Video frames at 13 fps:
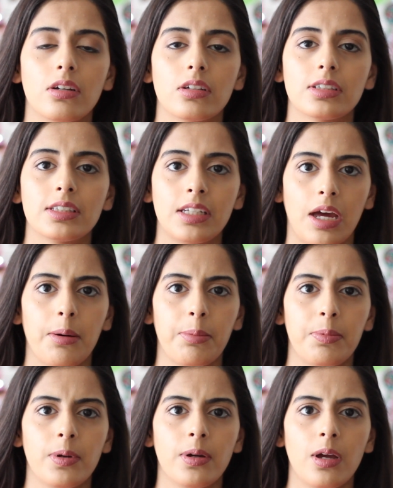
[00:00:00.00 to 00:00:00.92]

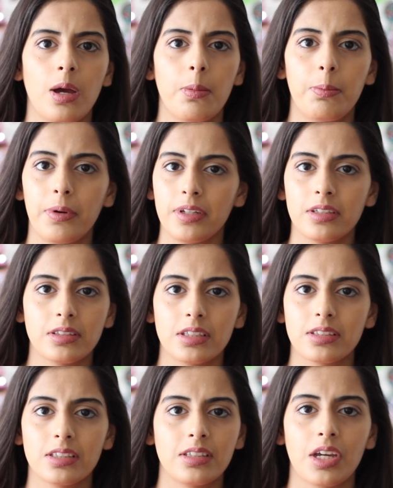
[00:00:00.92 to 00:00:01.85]
step, but it
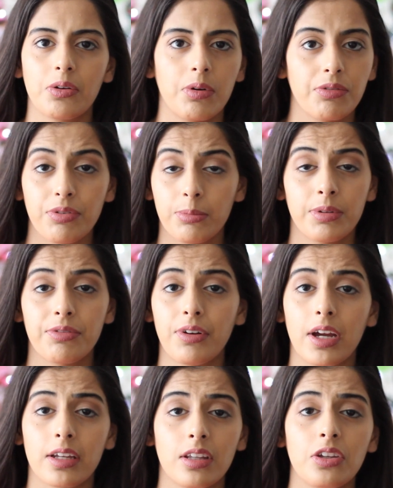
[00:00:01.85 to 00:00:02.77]
doesn't take away from the
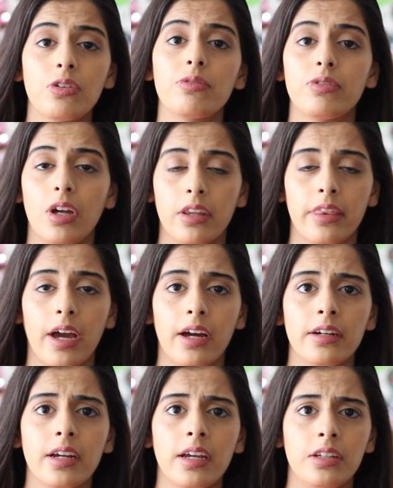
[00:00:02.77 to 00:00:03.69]
fact that you've done
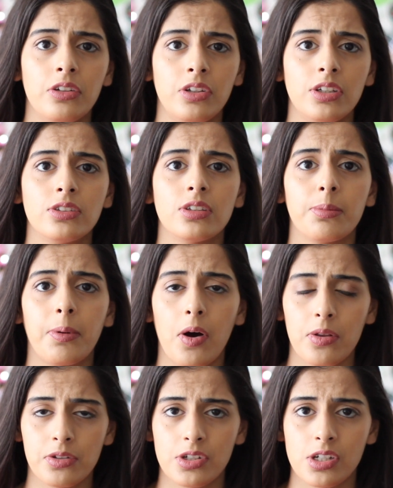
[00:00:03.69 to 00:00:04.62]
that, and you need to
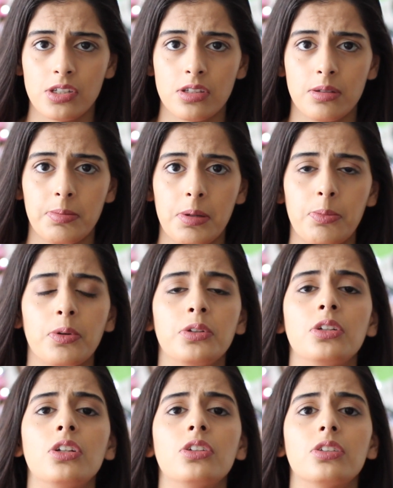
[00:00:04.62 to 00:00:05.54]
apologize to the people
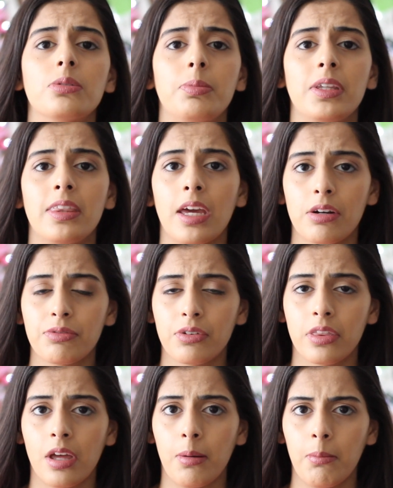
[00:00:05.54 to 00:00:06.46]
and you need to be there
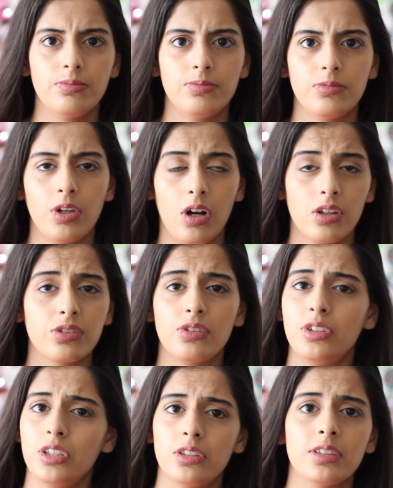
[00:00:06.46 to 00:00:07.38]
for them. You
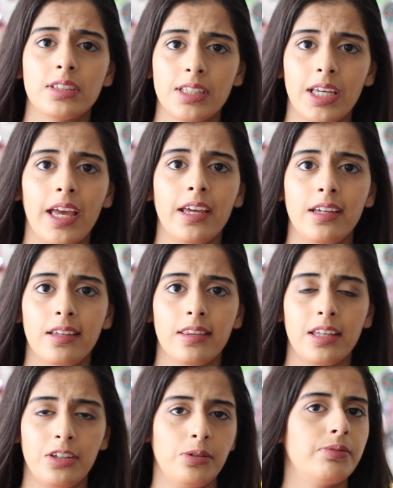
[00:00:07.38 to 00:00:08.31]
also need to say
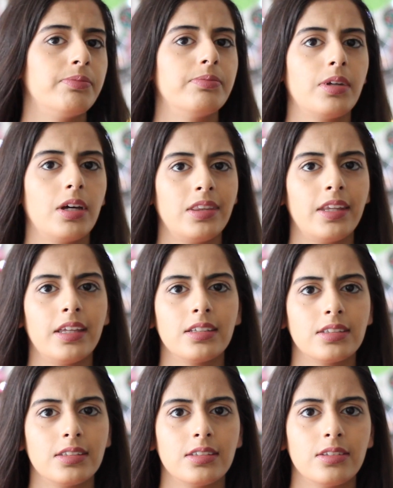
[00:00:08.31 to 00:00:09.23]
that you've done
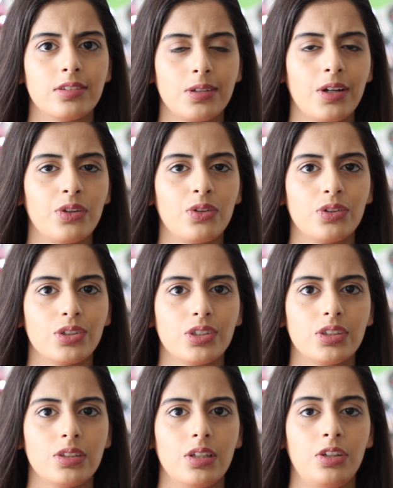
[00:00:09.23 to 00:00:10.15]
this to
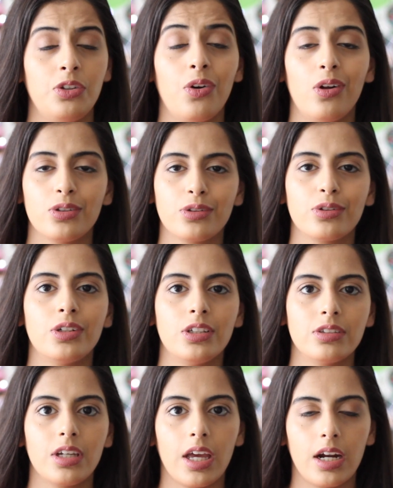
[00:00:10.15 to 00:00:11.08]
others, and you also
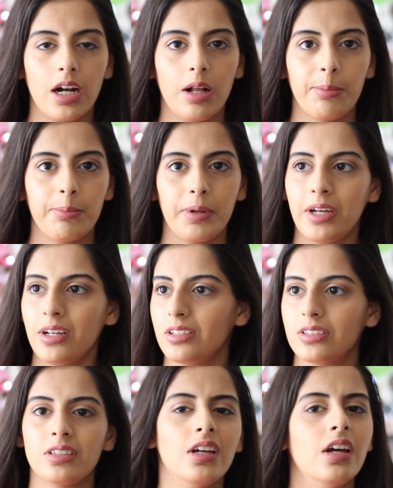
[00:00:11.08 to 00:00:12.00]
need to get help
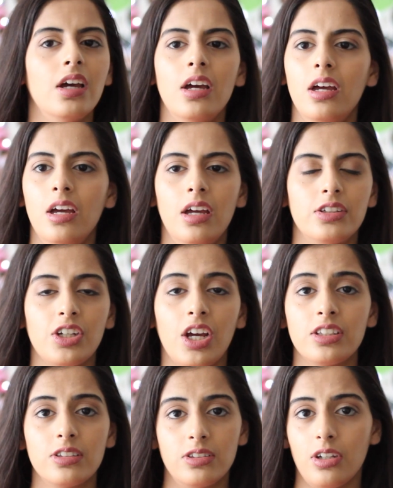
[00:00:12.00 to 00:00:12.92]
because
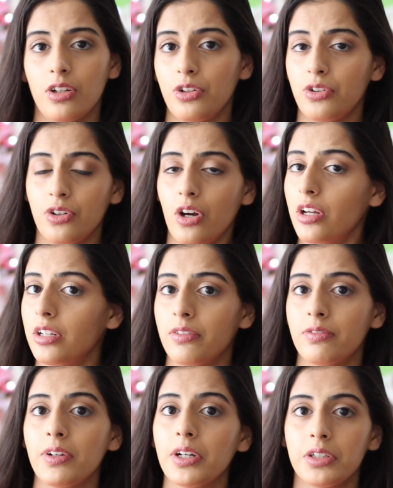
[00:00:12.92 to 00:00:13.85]
chances are you're not in
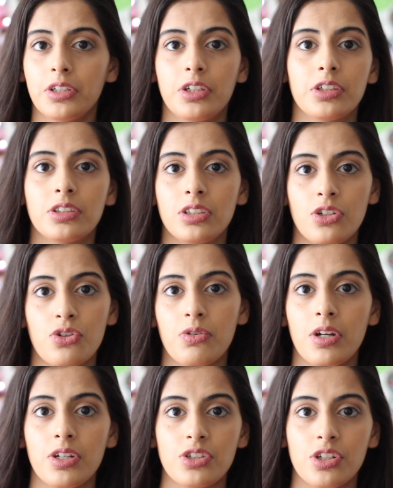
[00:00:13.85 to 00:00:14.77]
a very good
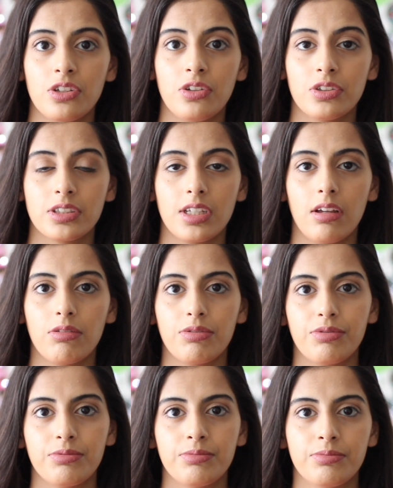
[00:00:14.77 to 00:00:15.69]
situation
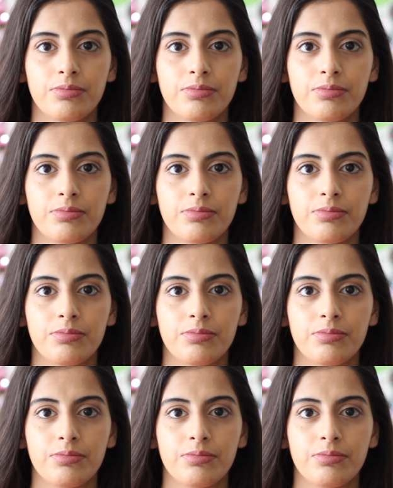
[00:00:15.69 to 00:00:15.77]
yourself.